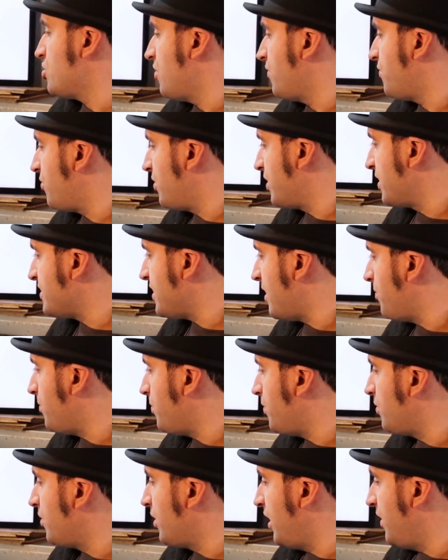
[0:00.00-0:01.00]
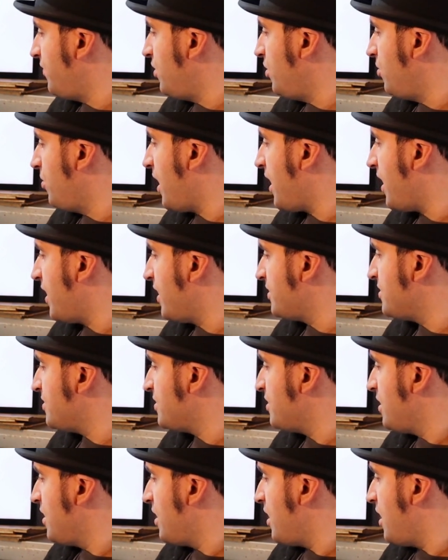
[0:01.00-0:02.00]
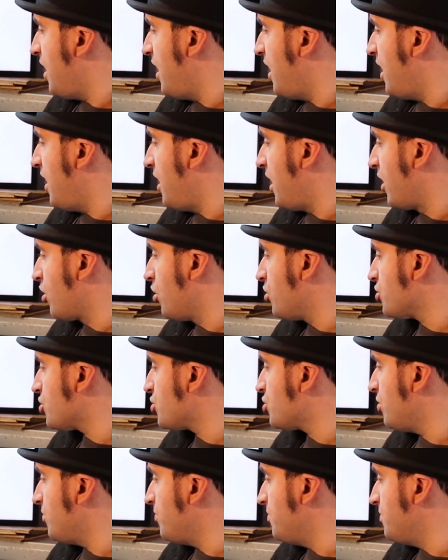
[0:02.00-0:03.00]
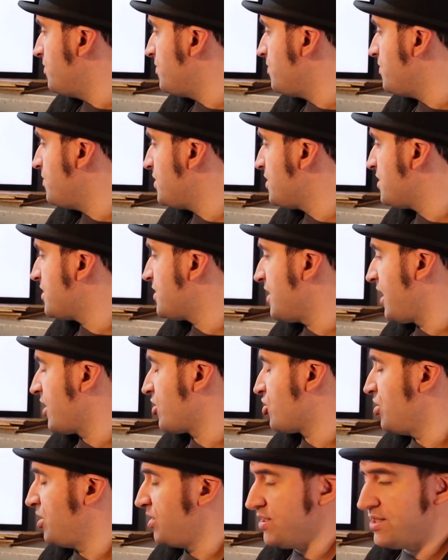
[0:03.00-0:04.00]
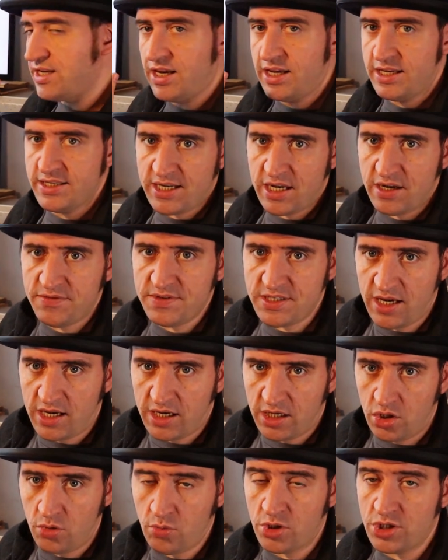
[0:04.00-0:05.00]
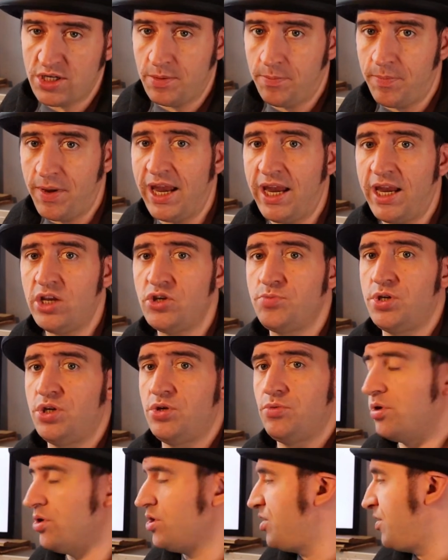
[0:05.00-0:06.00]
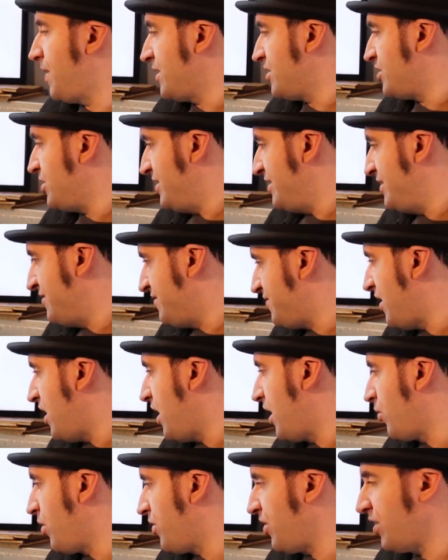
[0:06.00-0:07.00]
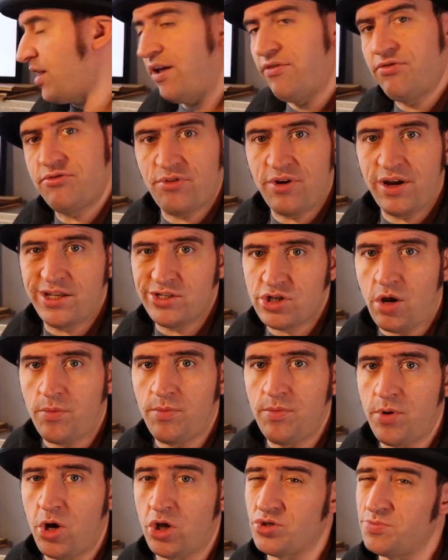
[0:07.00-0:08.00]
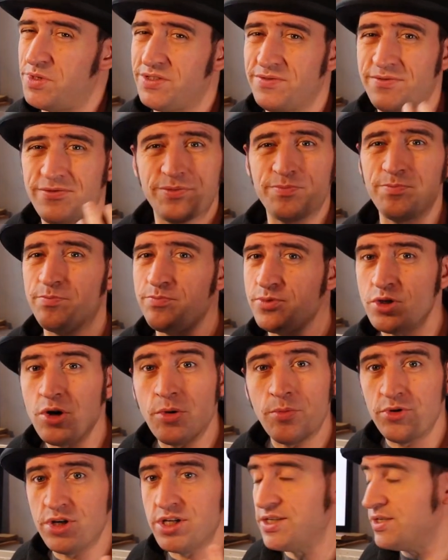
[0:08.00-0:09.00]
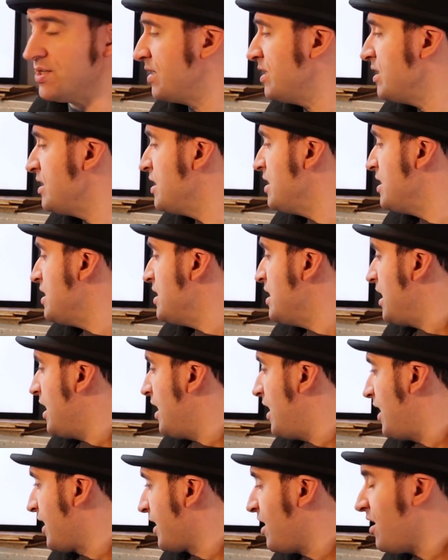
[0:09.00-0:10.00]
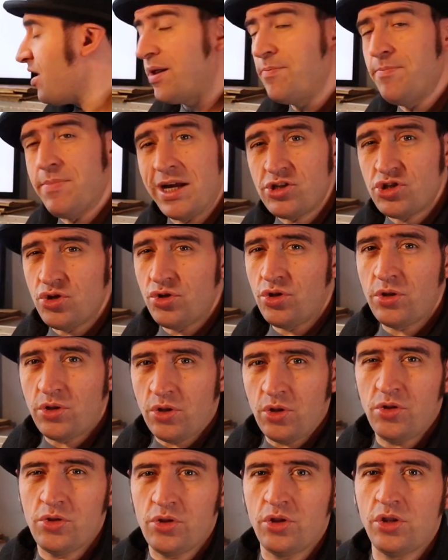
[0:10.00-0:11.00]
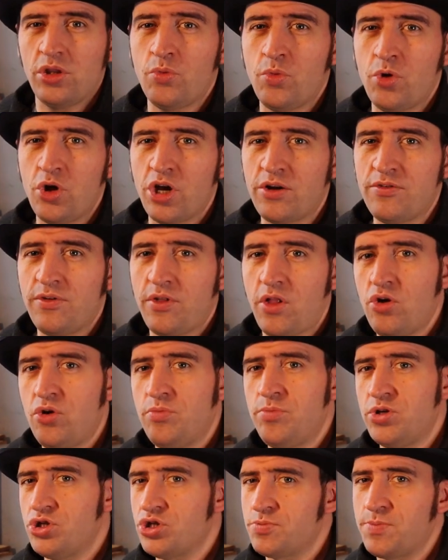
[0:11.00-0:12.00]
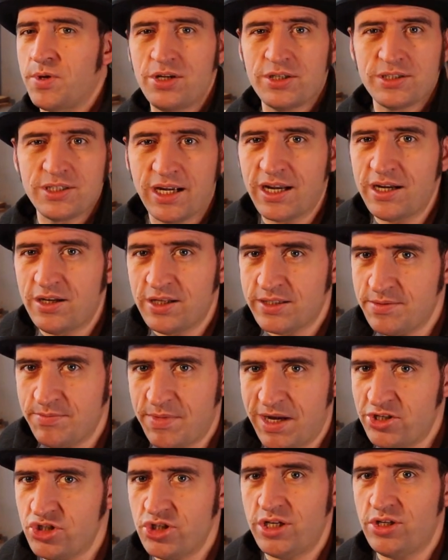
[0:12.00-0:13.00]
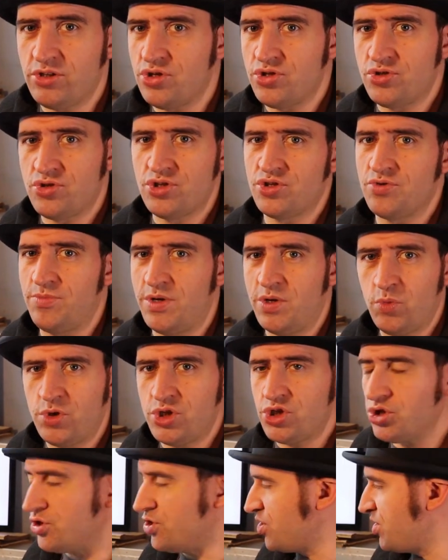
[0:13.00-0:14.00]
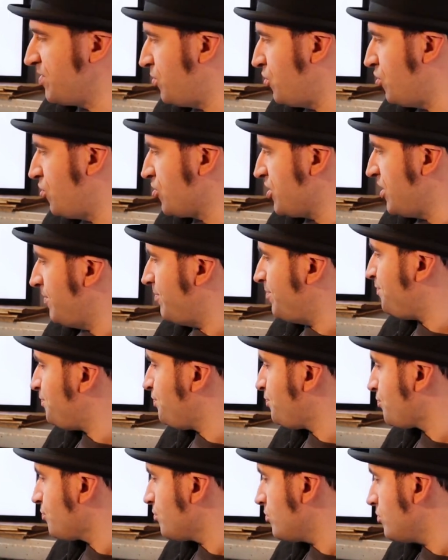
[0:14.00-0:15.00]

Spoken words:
So for example, if you had a custom selection and say, instead of saying you wanted a page, but you wanted to actually define what the left, right, top and bottom is for some reason, I can't imagine the workflow, but just because I can't imagine it doesn't mean we shouldn't support it.